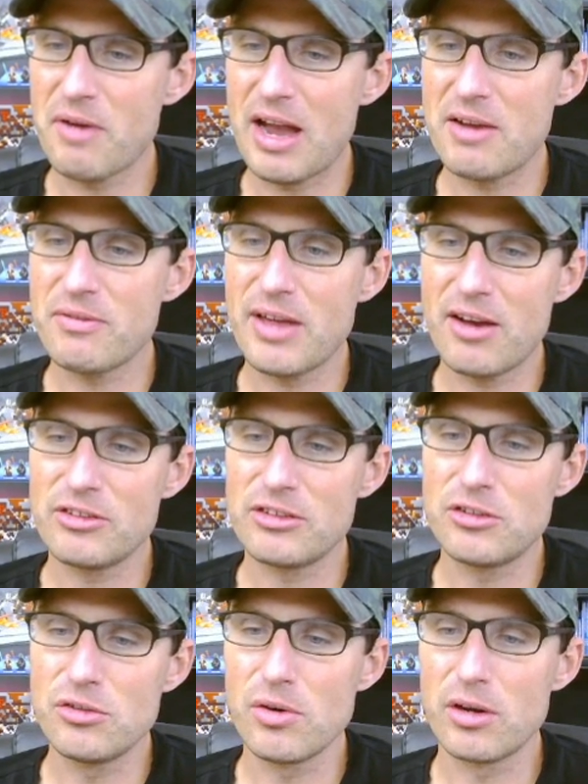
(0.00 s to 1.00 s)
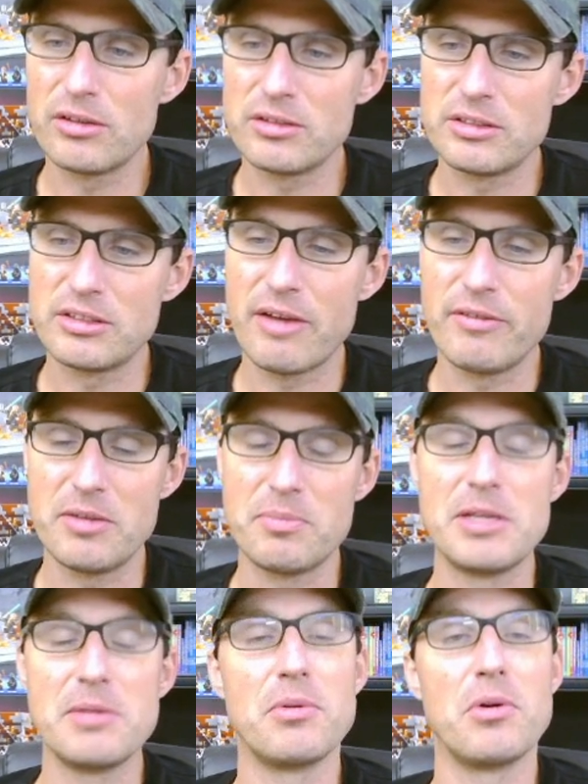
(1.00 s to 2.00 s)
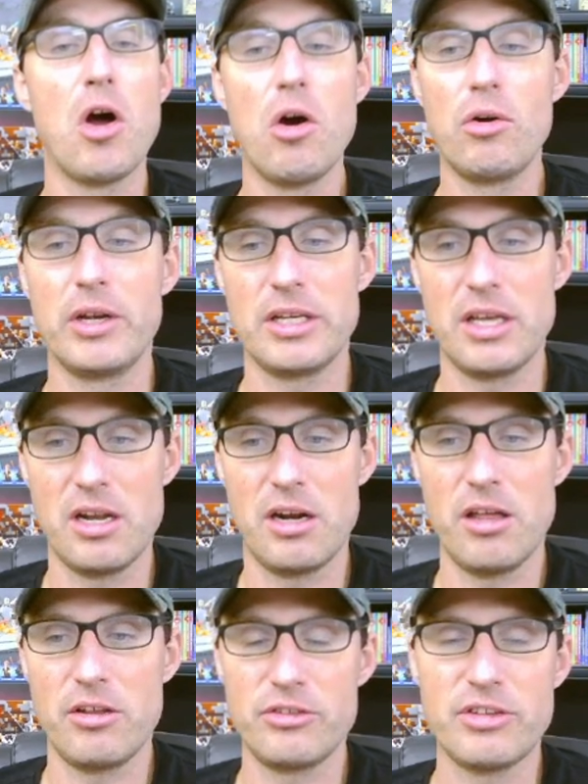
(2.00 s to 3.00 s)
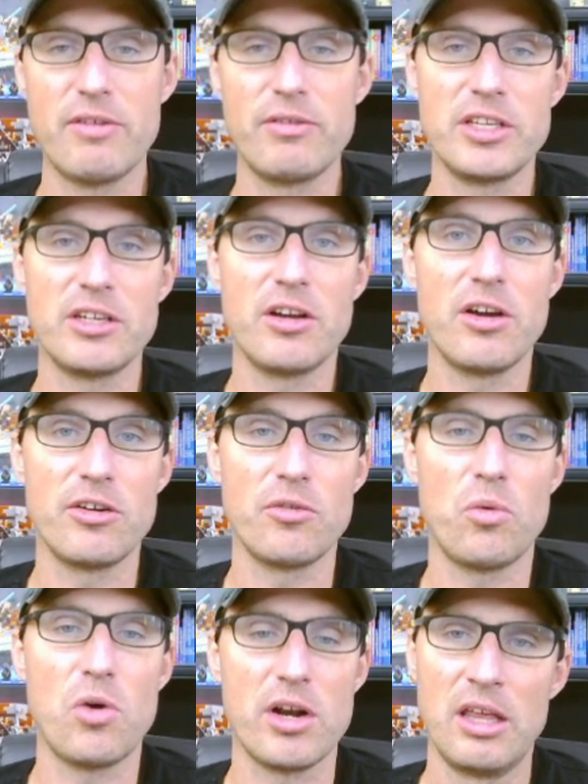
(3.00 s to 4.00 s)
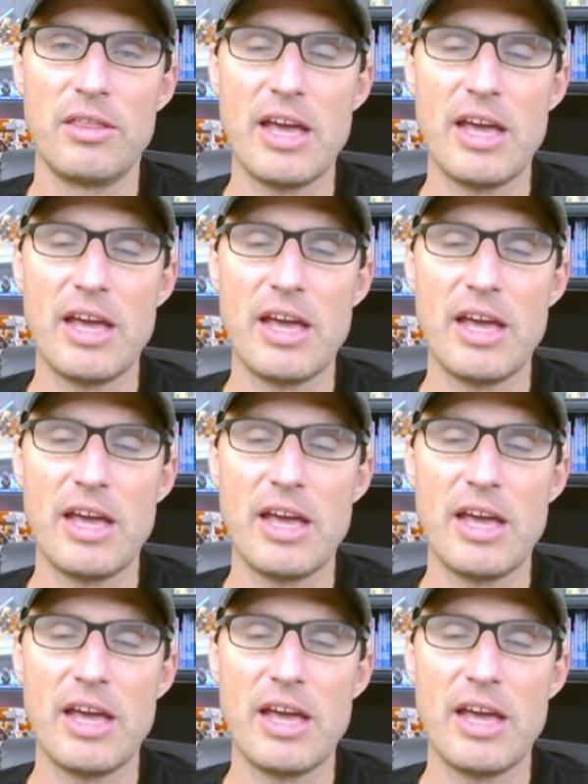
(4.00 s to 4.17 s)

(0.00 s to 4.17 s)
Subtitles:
5,270 people own it and another 1,700 want it.